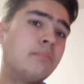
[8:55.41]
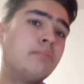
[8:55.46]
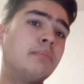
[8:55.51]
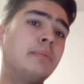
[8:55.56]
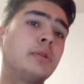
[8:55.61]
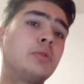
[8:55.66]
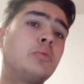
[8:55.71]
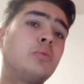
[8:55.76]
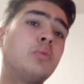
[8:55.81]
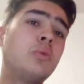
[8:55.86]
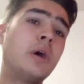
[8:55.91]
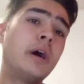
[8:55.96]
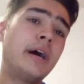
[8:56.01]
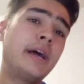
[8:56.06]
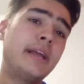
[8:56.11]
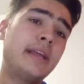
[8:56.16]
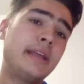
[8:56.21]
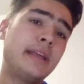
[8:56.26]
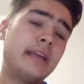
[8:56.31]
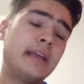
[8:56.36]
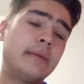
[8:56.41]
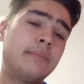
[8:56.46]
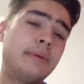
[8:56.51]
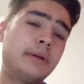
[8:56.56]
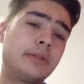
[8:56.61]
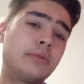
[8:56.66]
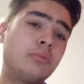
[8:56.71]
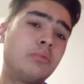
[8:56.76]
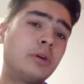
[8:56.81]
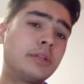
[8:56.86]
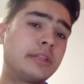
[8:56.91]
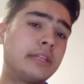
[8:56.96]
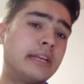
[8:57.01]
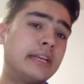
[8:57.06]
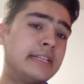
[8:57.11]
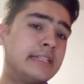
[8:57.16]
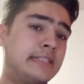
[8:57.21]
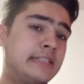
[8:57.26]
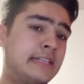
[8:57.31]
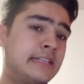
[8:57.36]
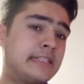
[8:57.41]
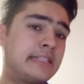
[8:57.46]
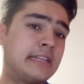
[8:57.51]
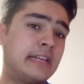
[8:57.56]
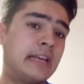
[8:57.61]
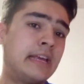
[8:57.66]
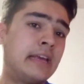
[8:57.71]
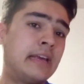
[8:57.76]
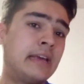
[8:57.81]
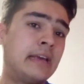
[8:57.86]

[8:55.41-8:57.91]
But why? But what is this